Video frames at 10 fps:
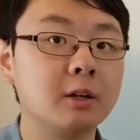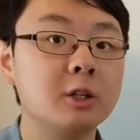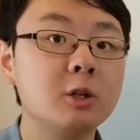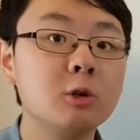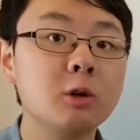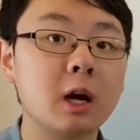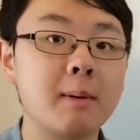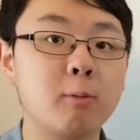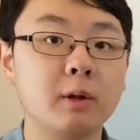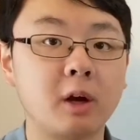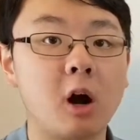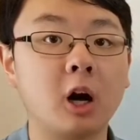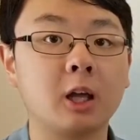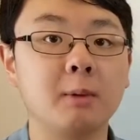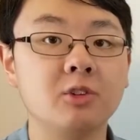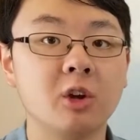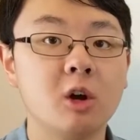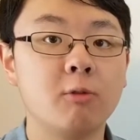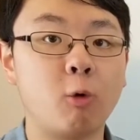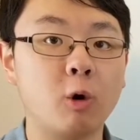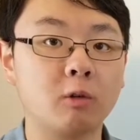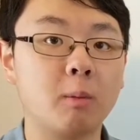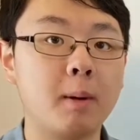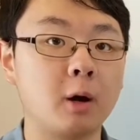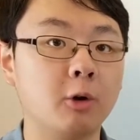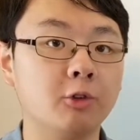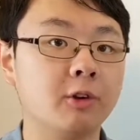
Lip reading: you come up with arguments for the rebuttals.